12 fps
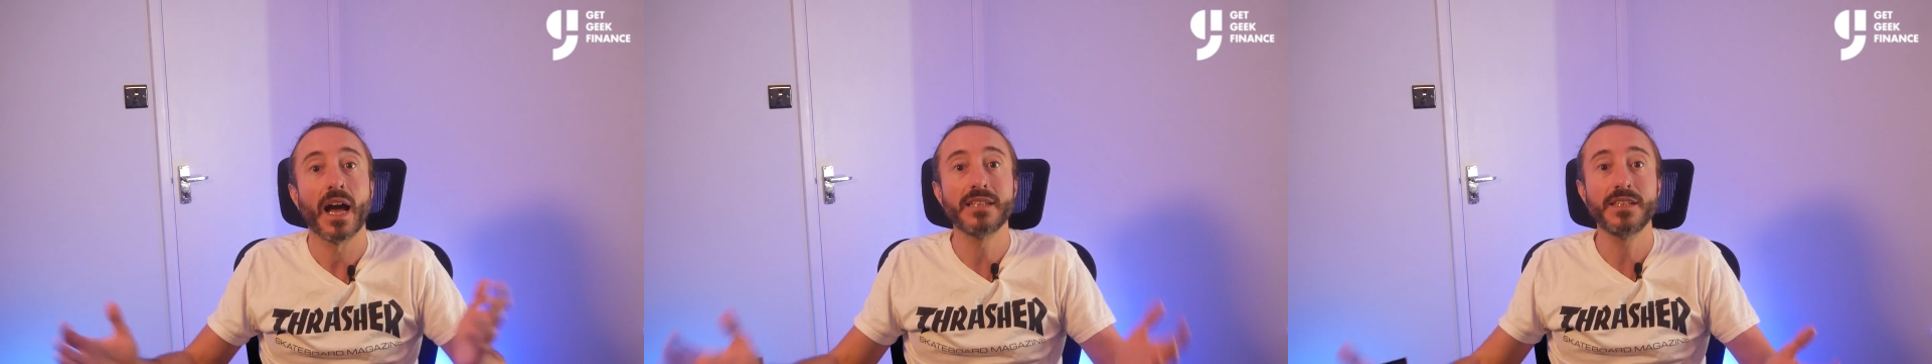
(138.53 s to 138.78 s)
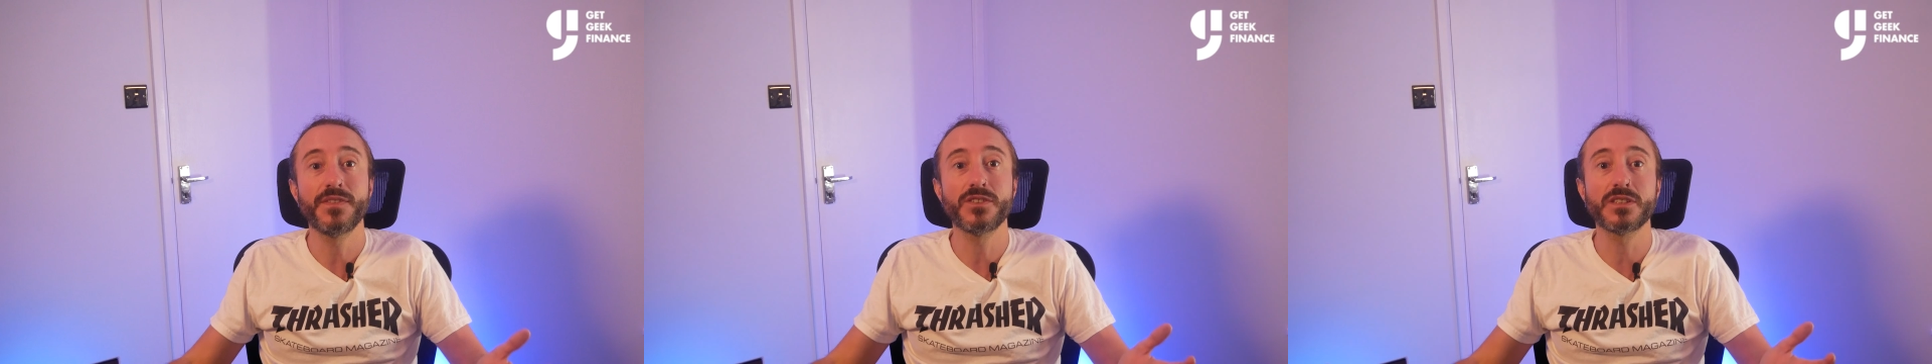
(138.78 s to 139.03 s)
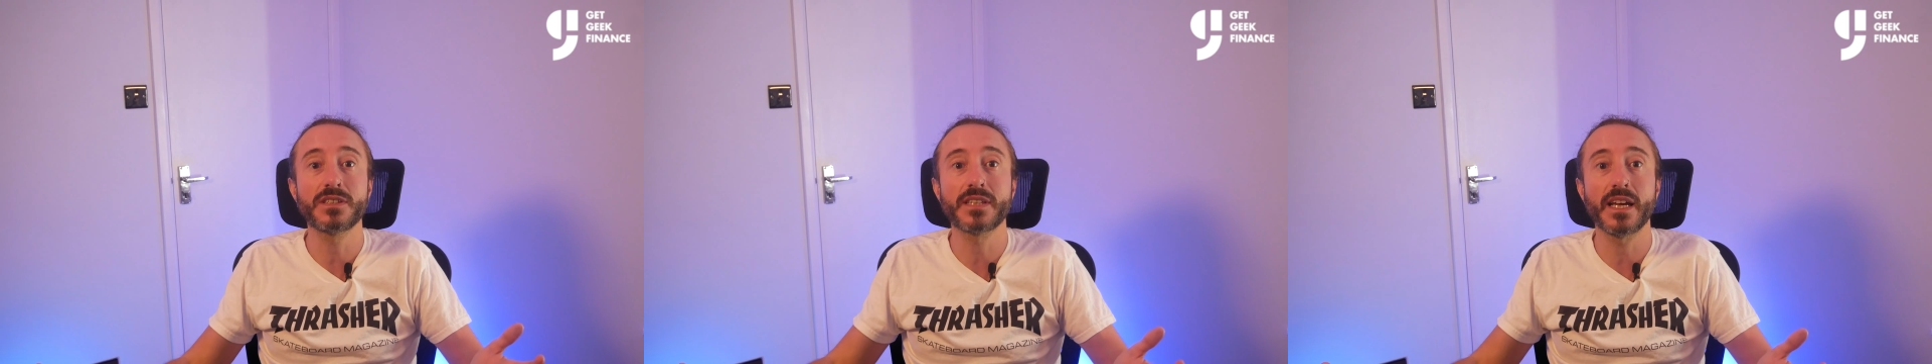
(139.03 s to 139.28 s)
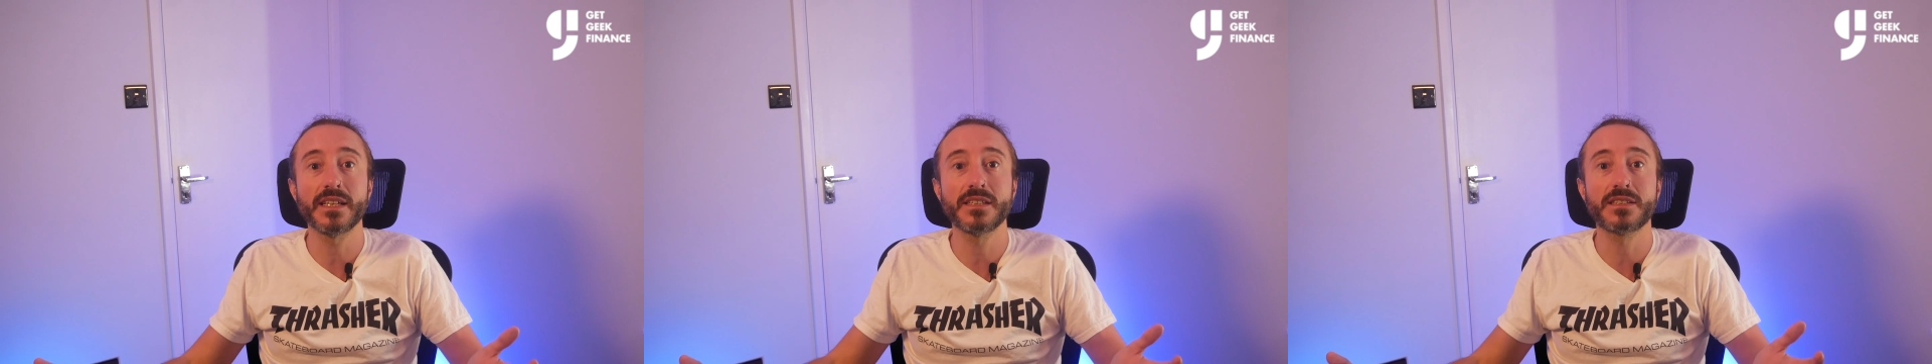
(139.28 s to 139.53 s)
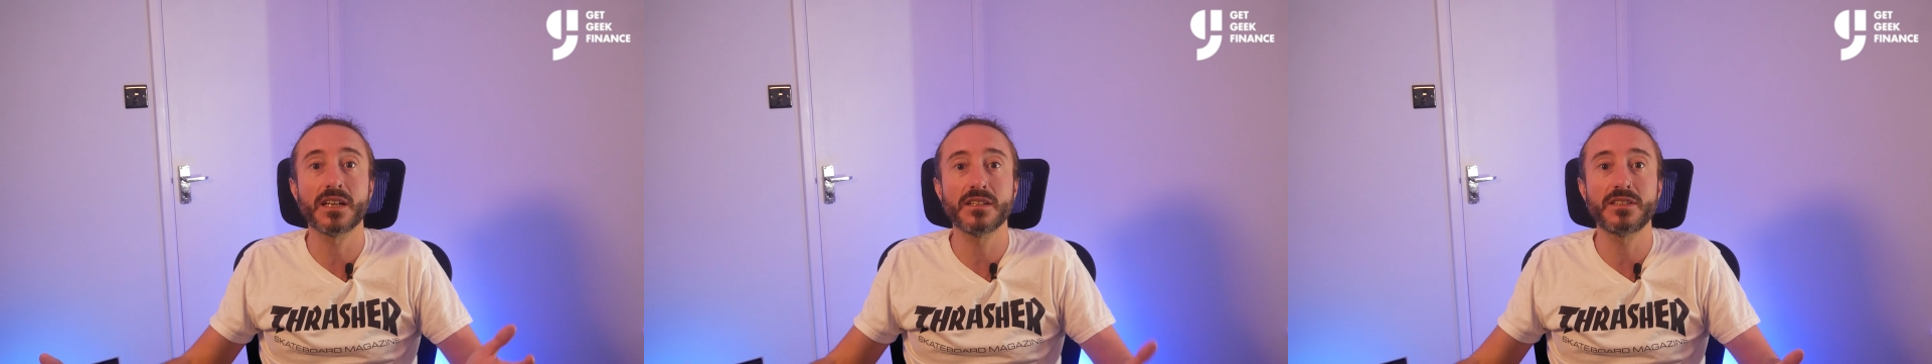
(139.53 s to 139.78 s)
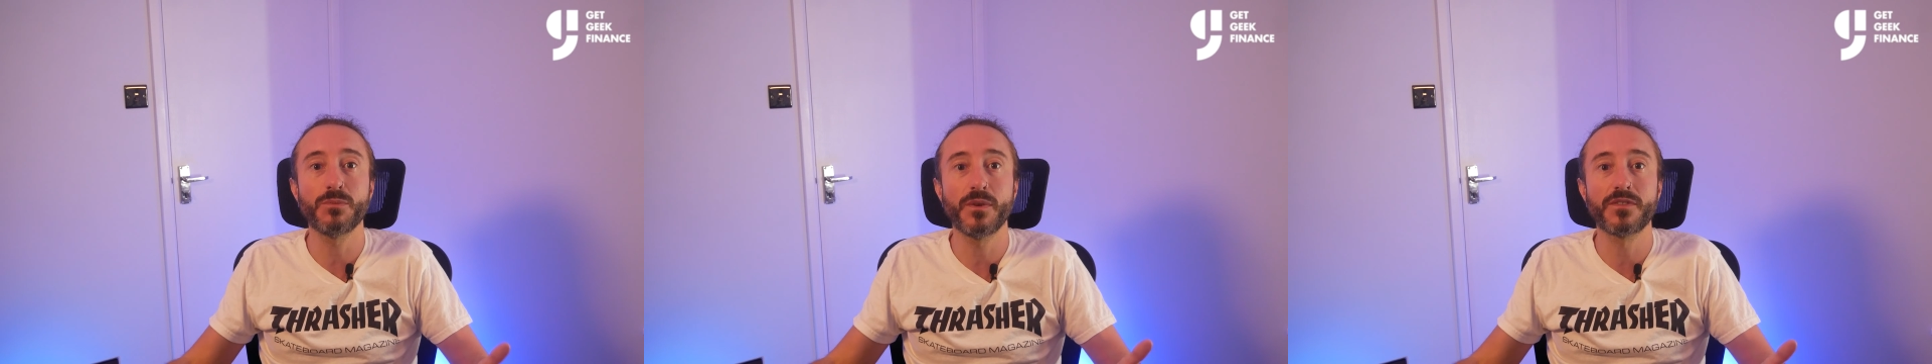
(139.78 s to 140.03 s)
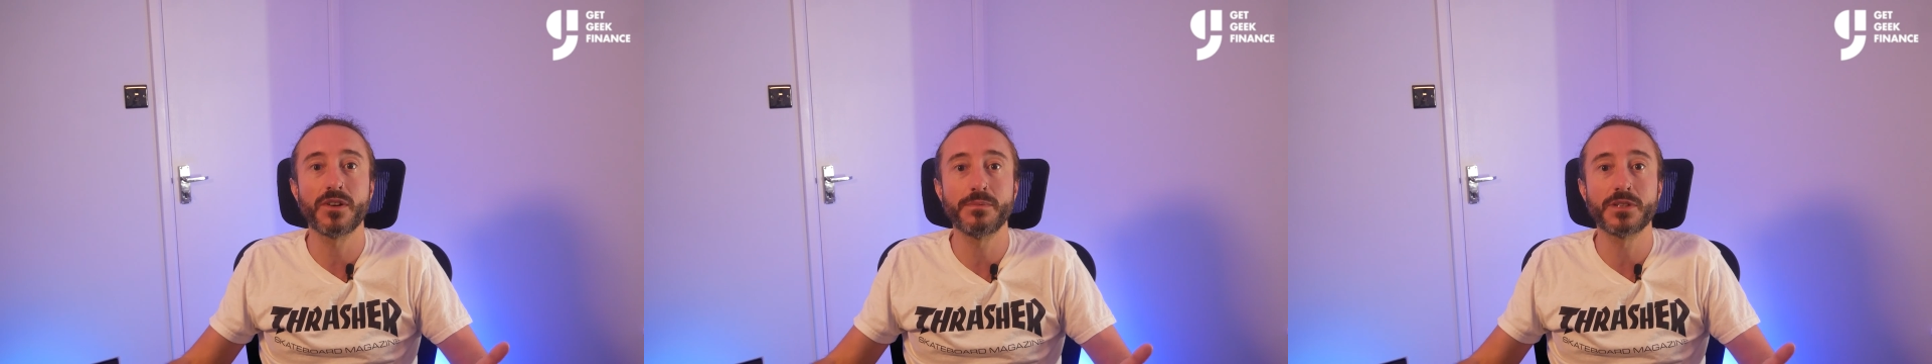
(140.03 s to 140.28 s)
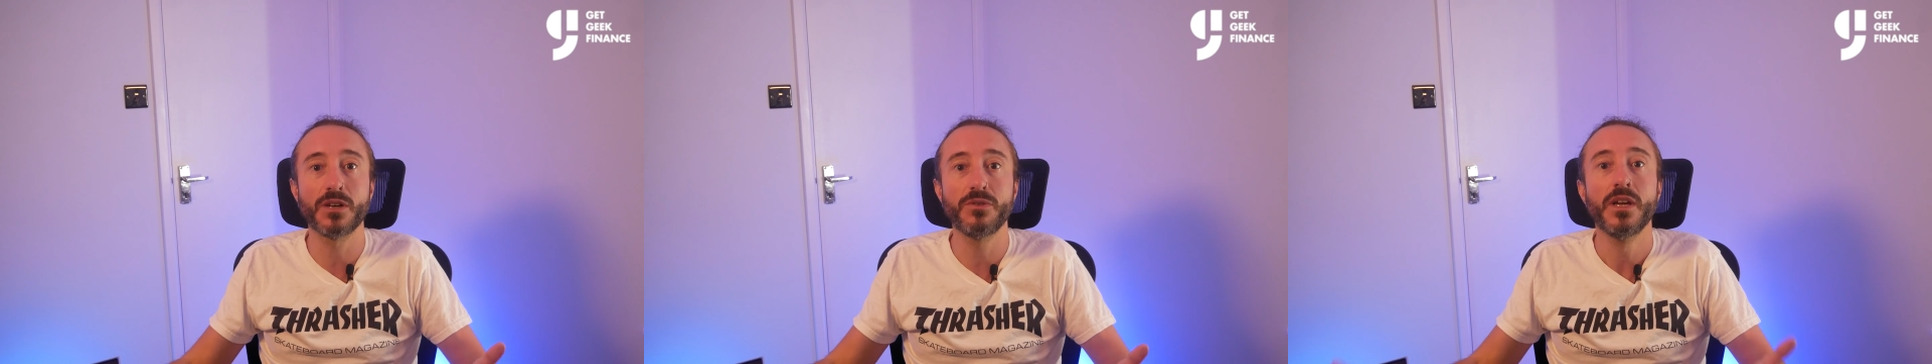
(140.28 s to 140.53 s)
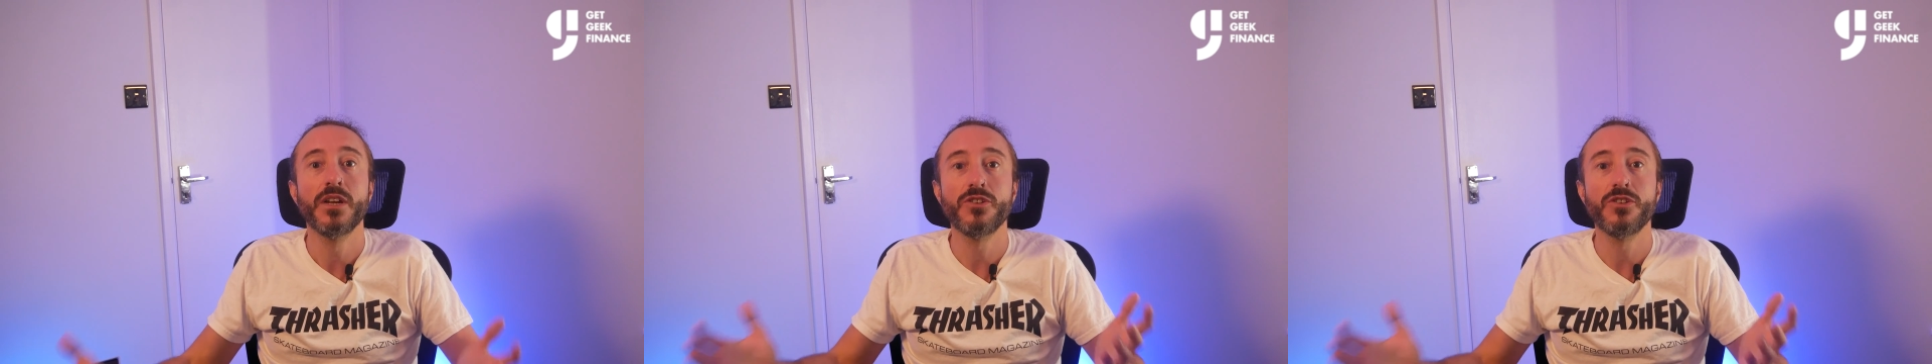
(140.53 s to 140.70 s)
And if you're just getting started with crypto,